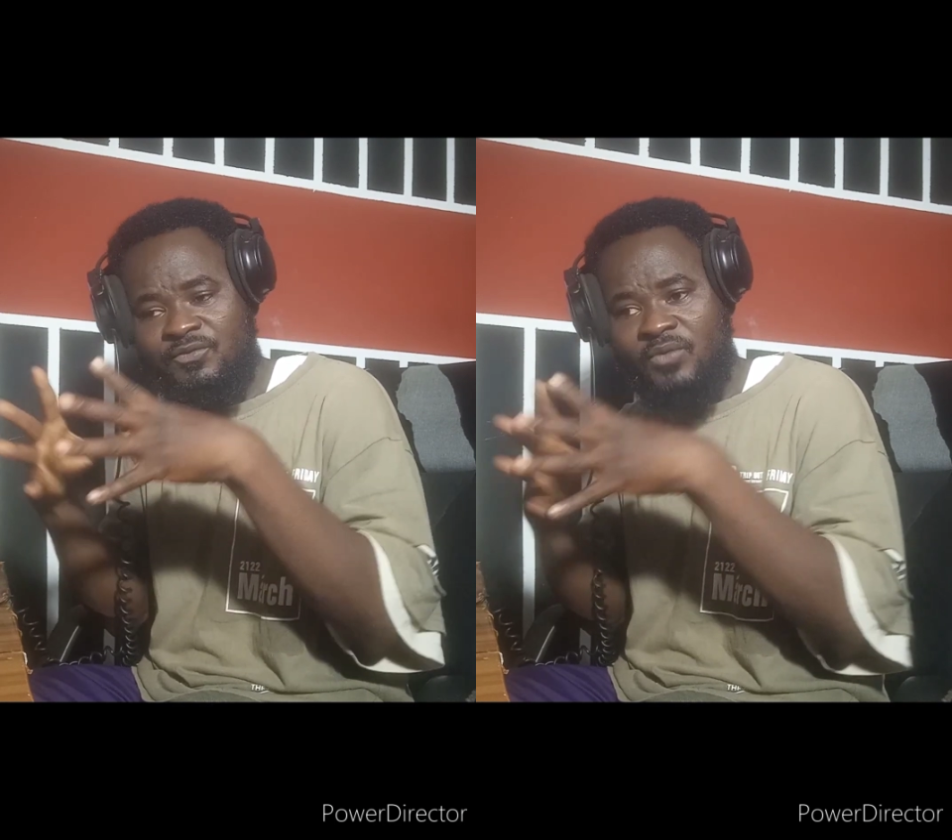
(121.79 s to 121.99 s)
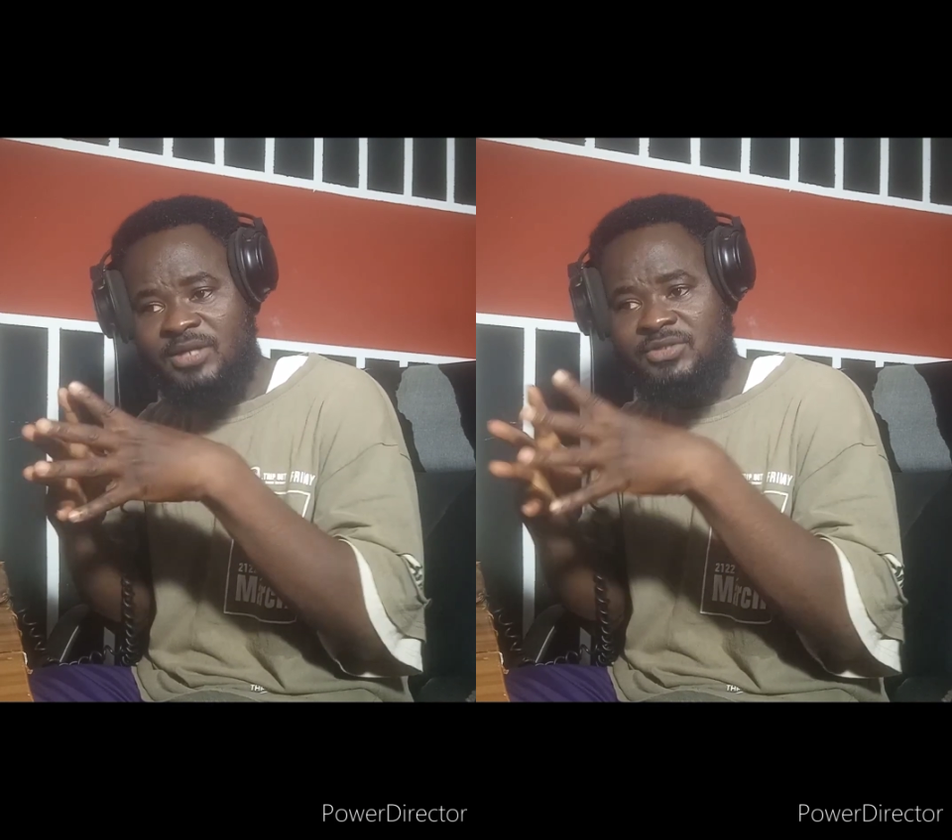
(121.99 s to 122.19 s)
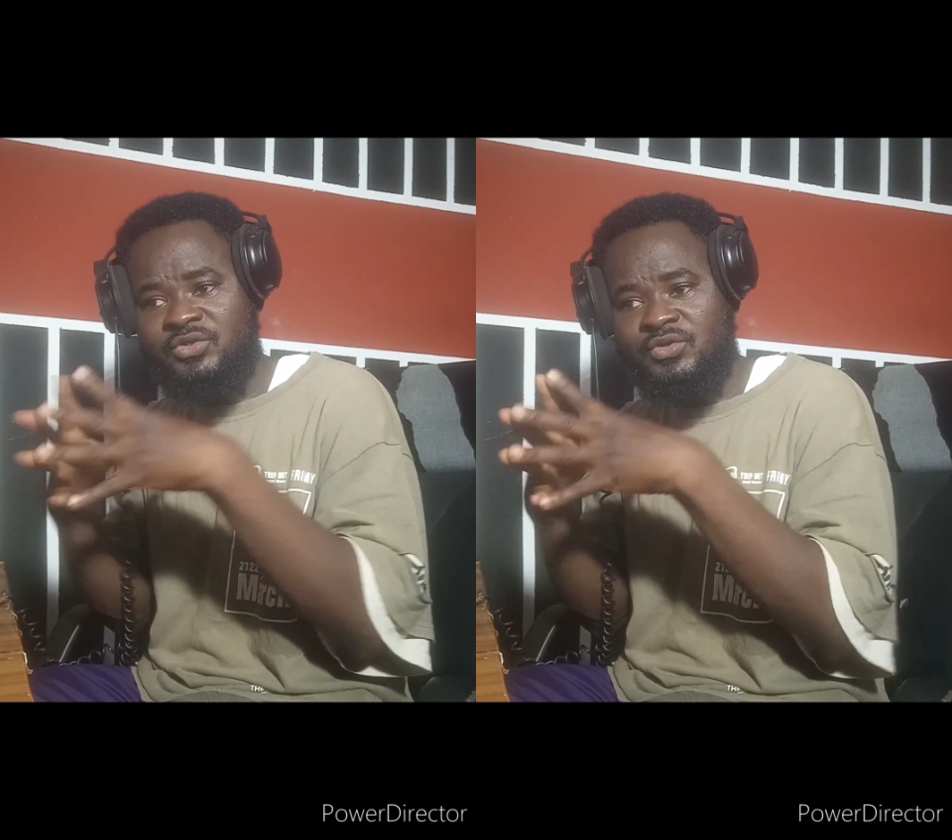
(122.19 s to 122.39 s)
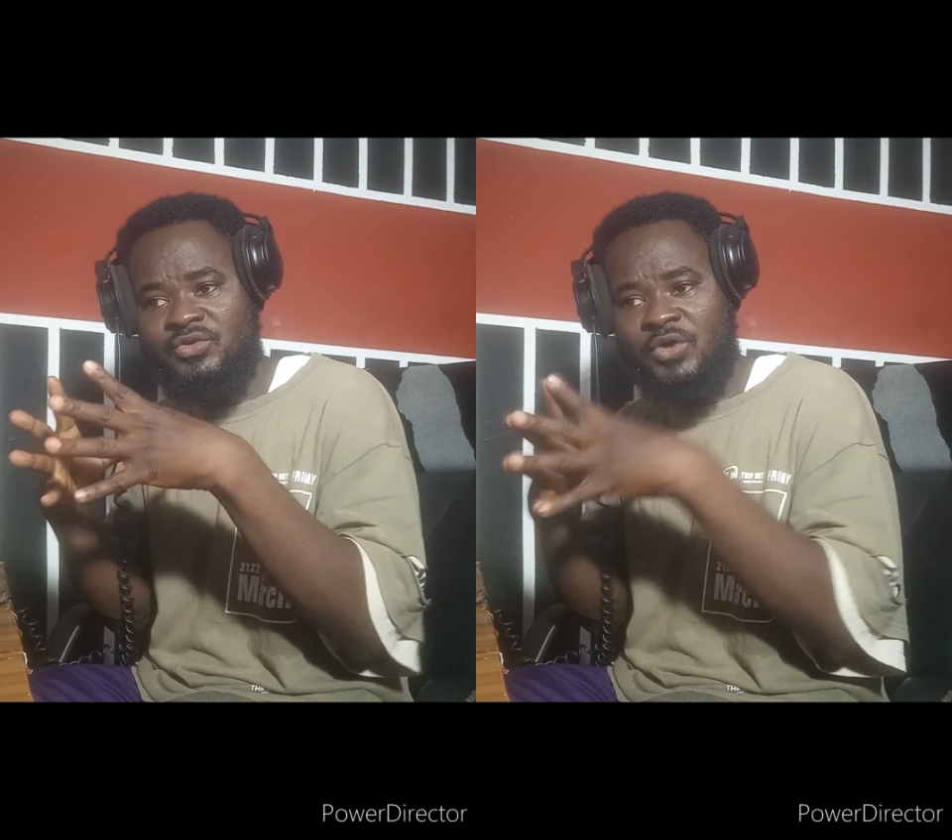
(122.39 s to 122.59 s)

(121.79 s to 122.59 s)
you want to